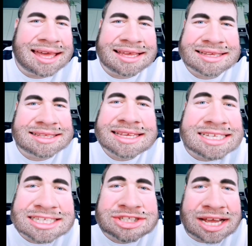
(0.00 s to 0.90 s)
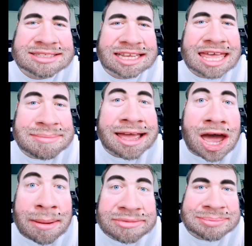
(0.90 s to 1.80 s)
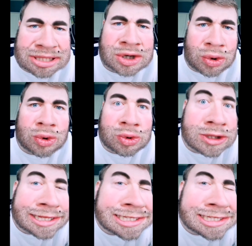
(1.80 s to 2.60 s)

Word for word: Yeah, he's a chance to get my eye up to the bloody hole,